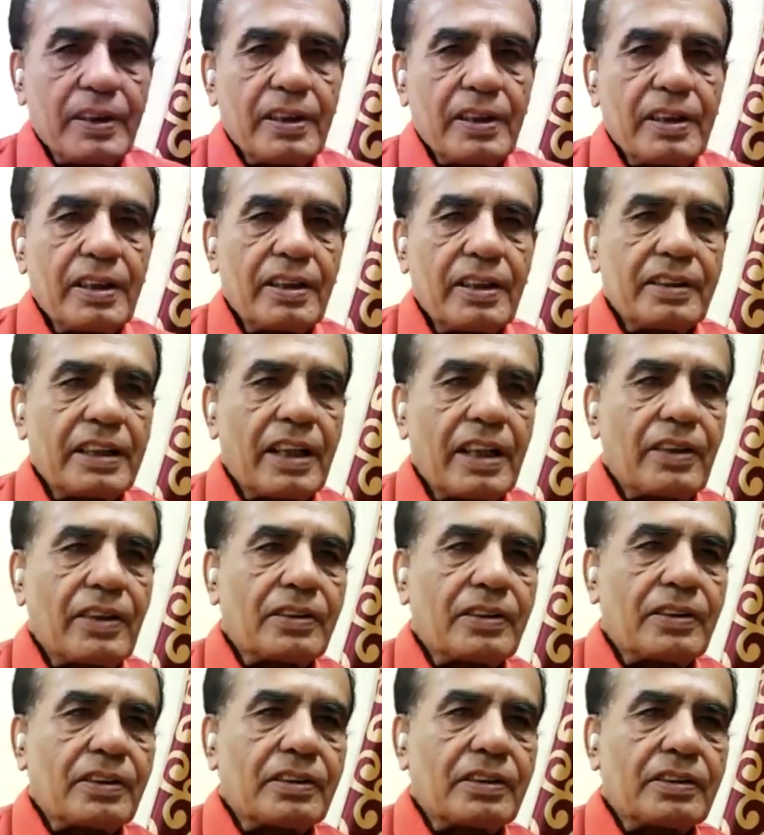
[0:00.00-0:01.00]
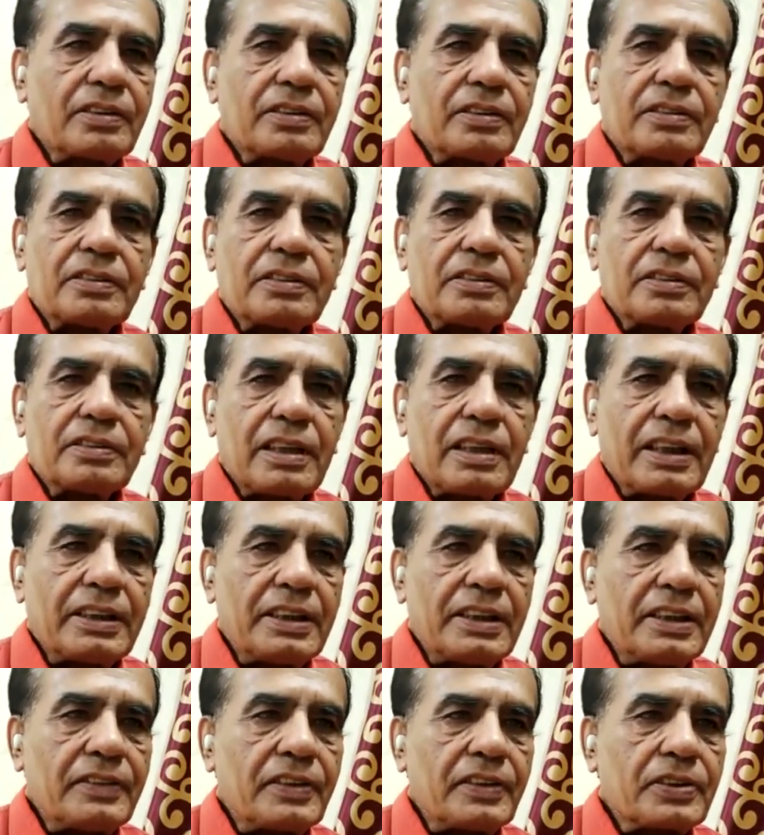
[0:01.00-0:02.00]
now I
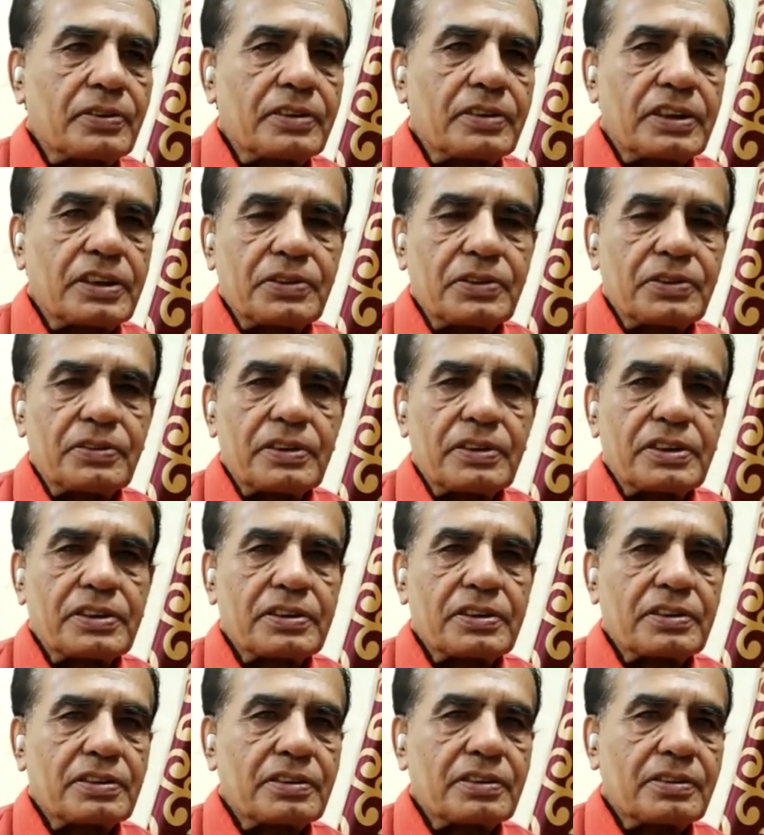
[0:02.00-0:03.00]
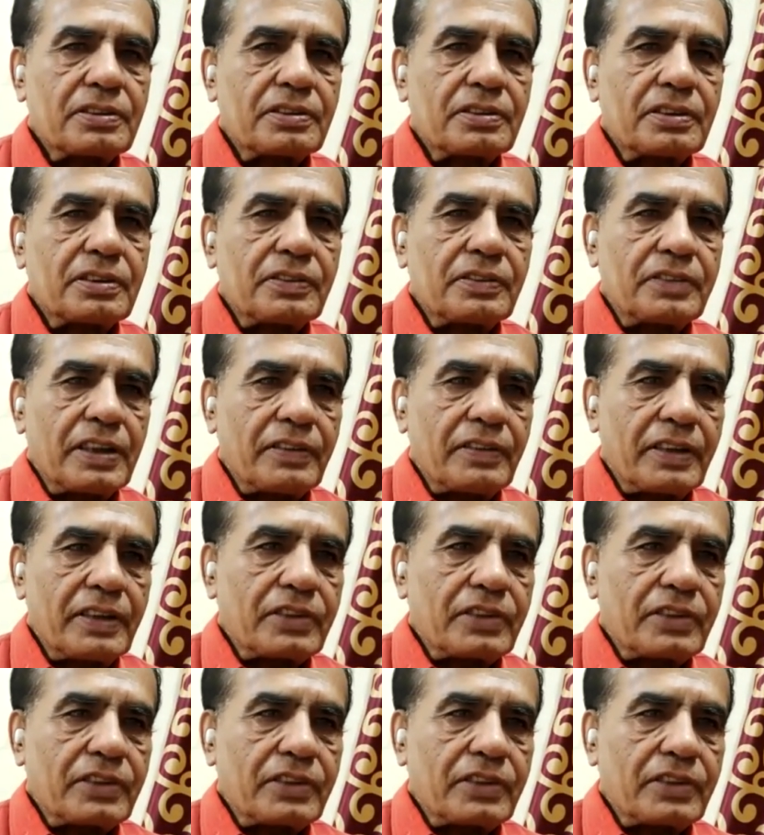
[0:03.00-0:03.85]
leave it to the students. If they have any